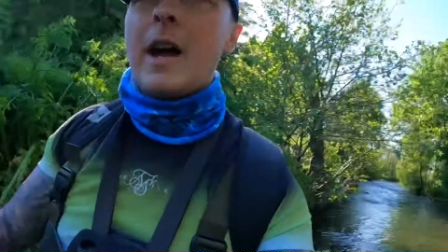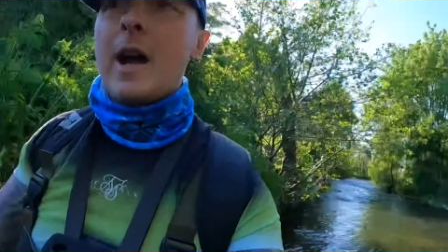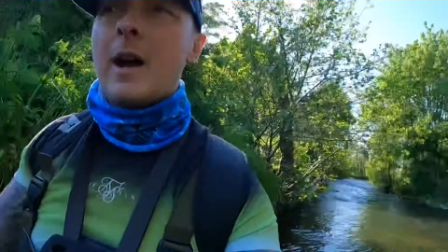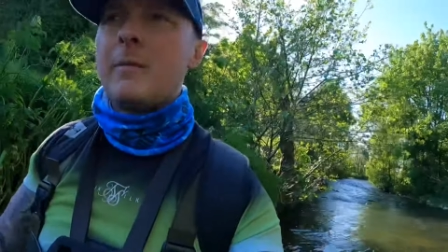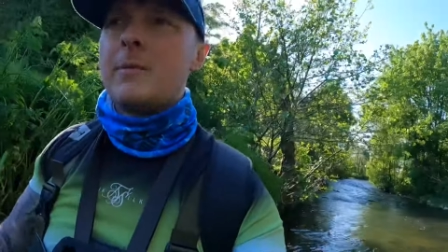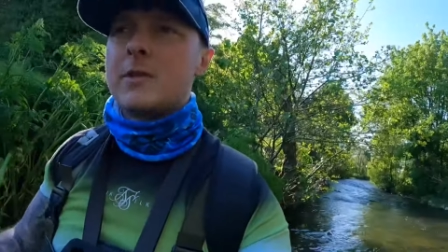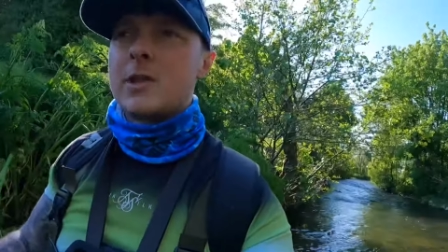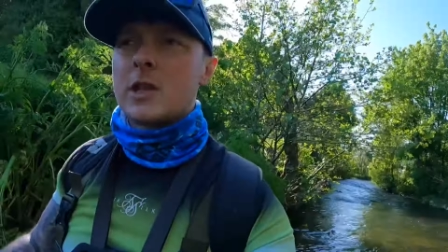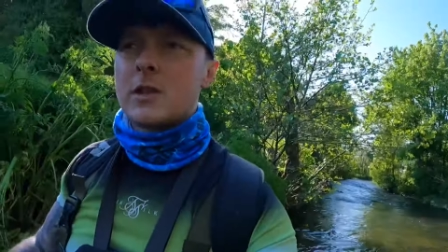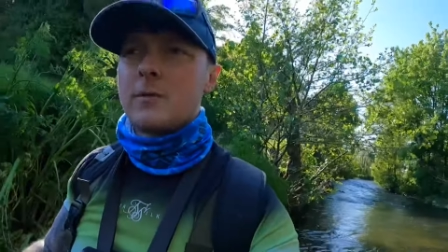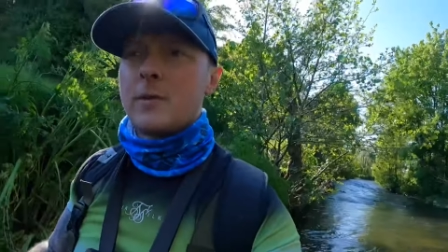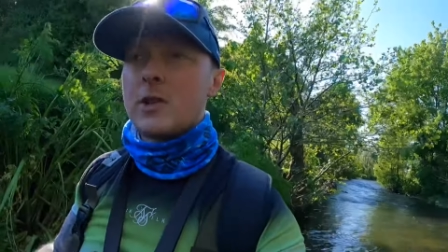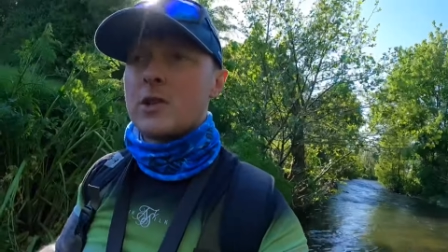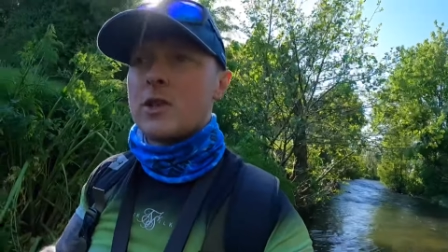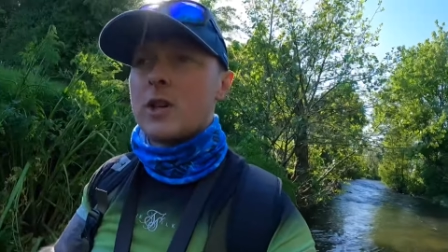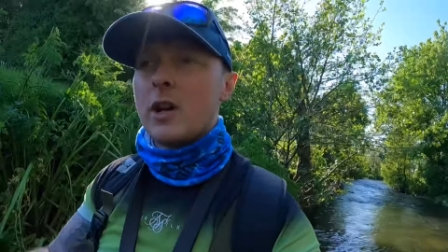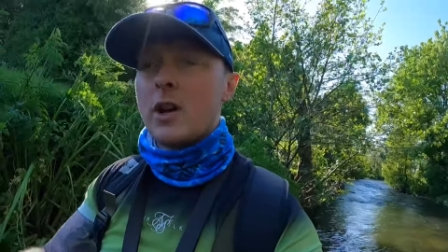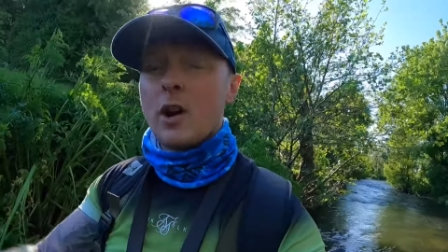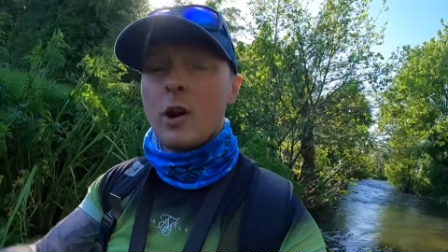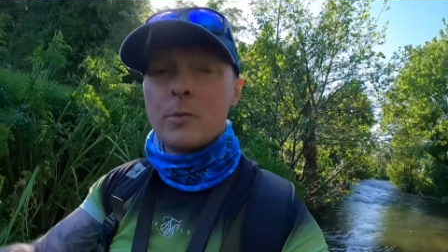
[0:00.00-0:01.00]
Um, just
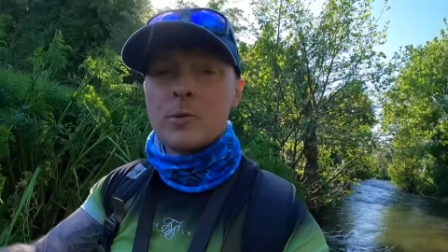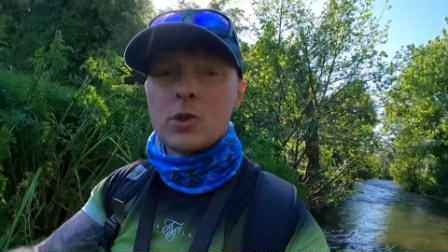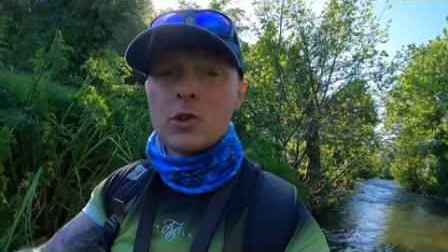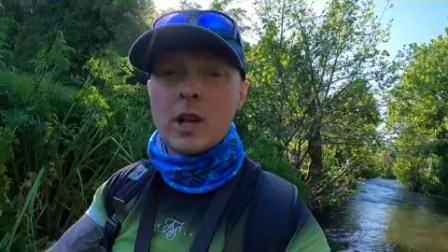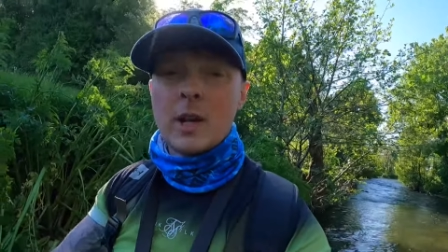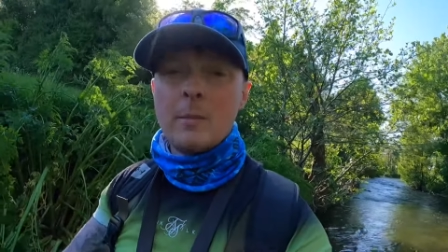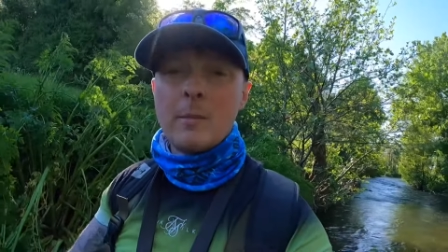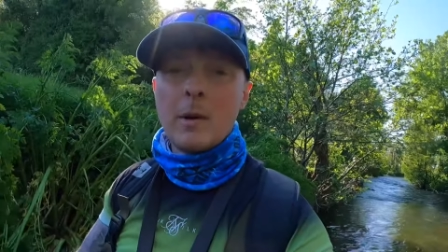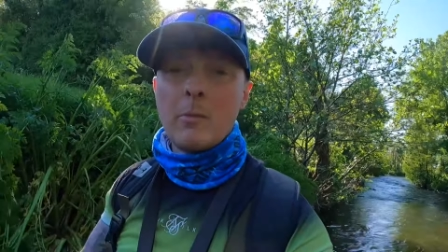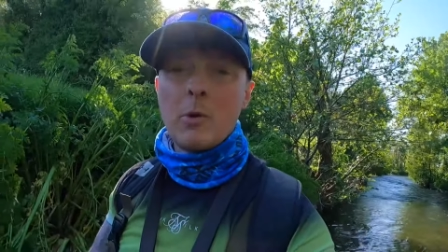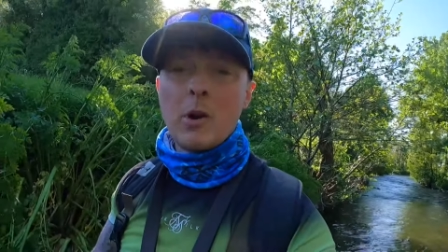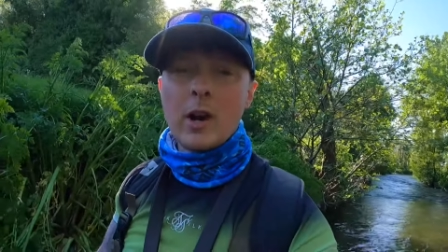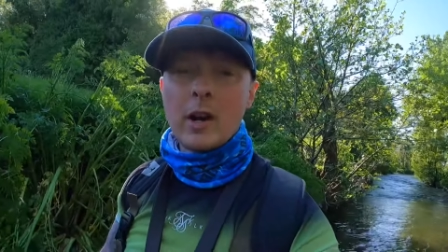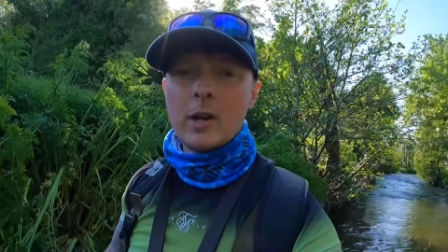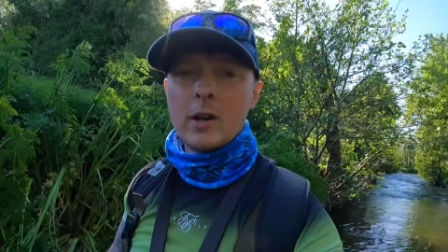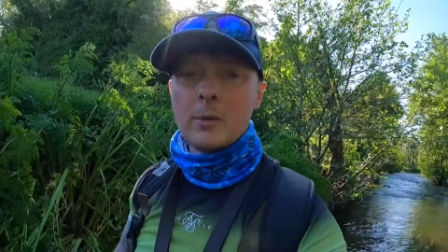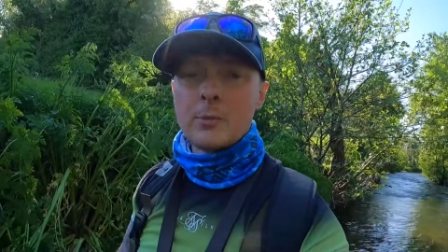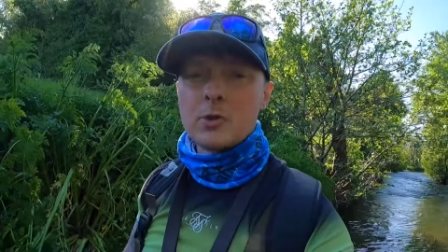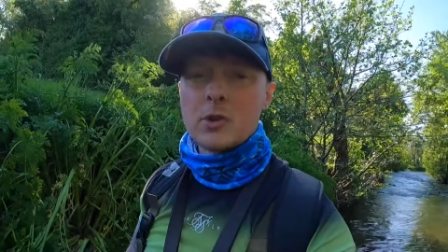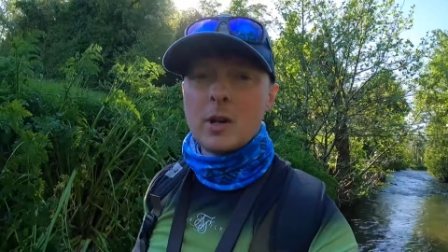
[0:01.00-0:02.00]
fishing it upstream. I'm
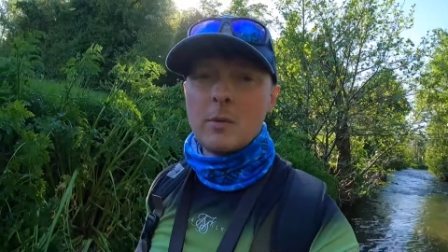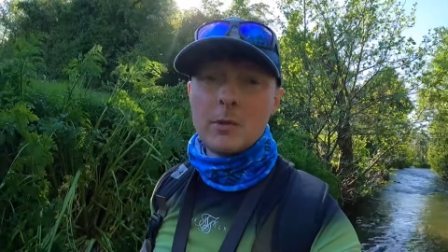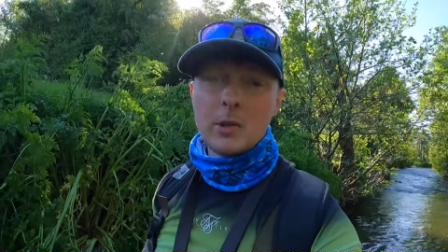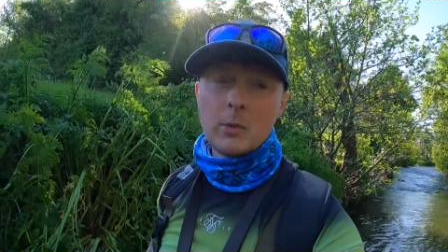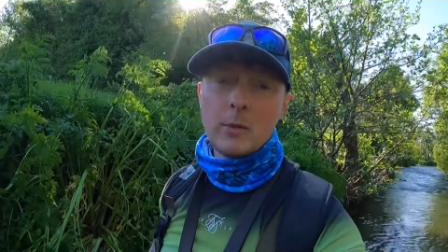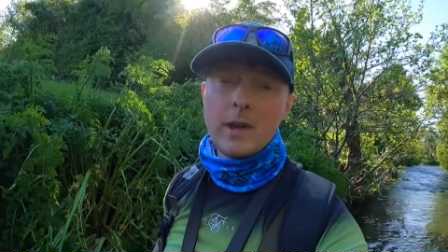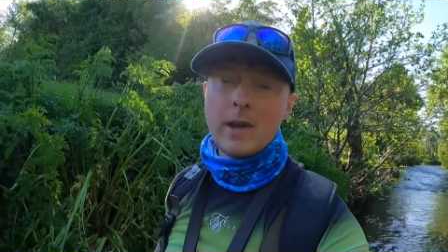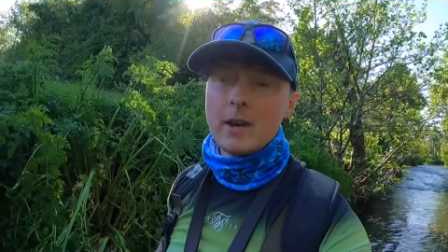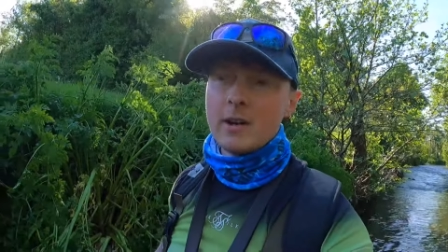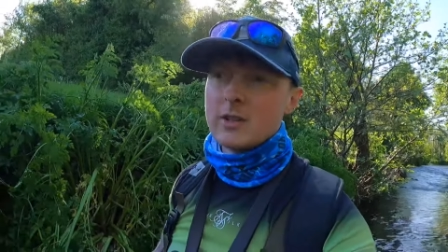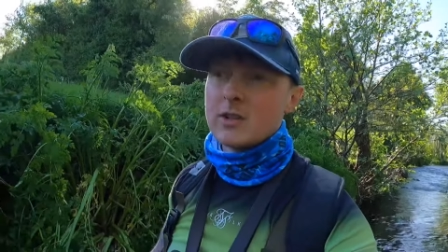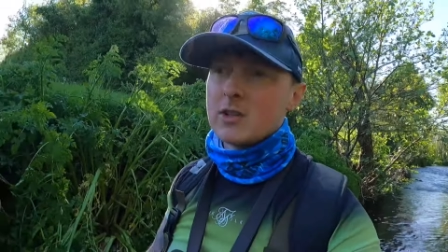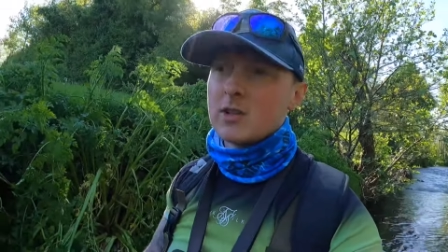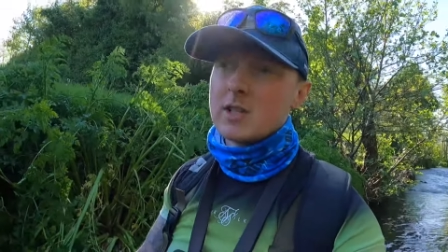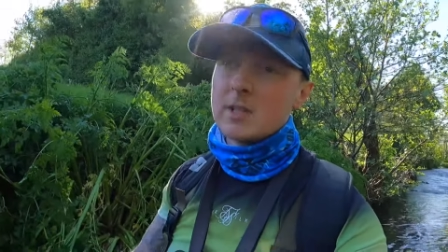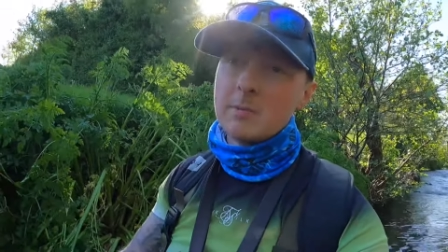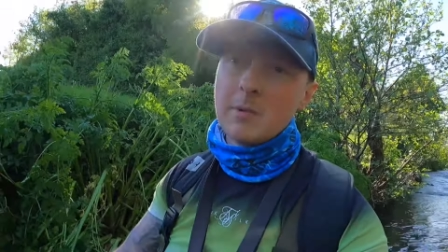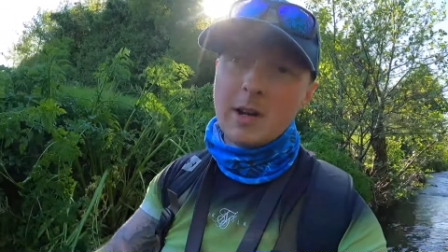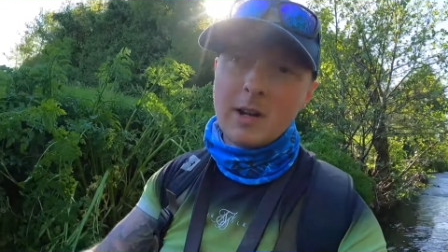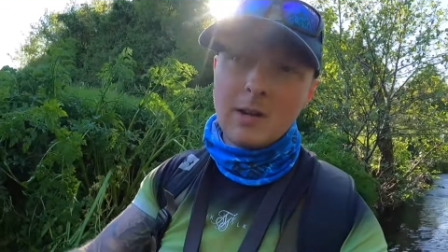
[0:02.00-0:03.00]
walking upstream with the waders.
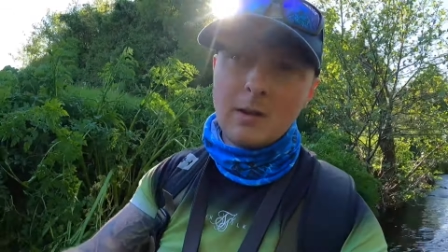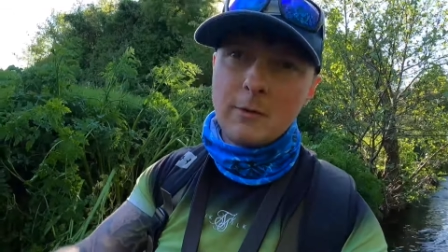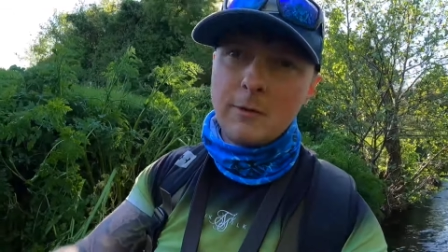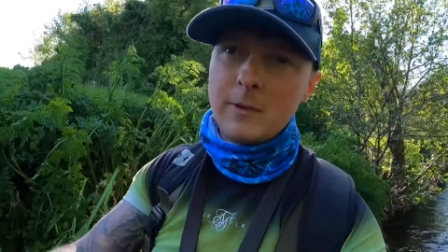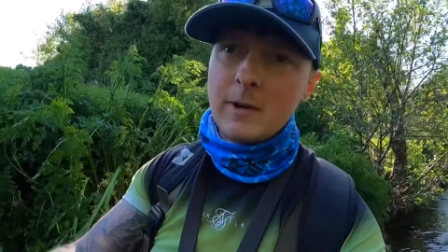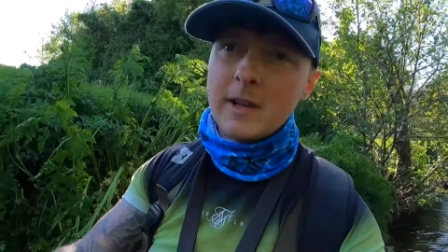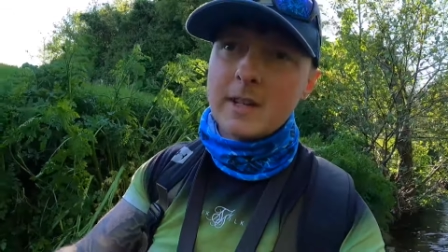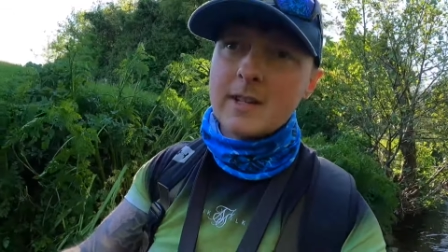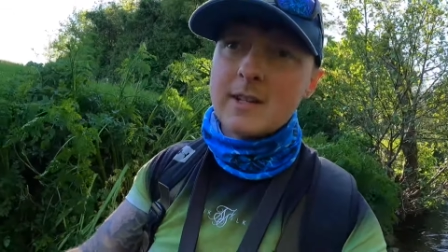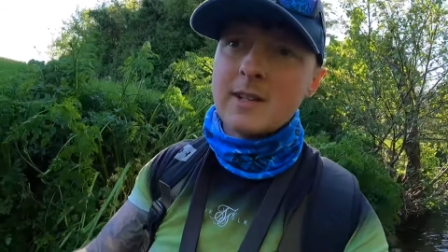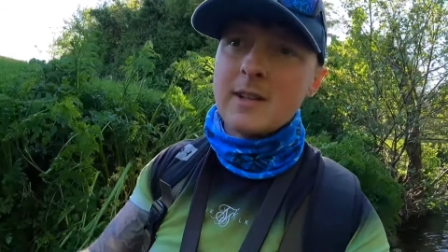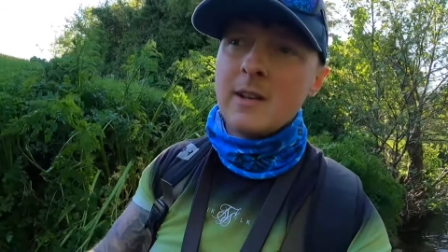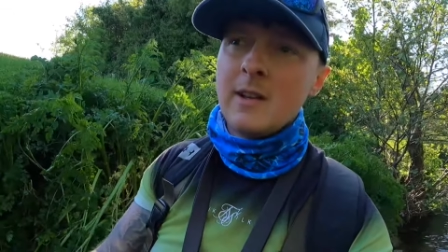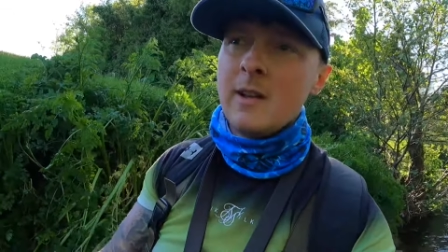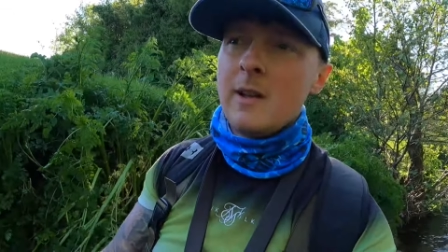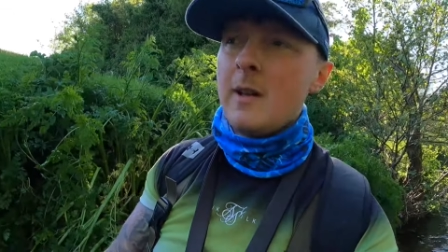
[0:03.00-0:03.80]
Small little flicks.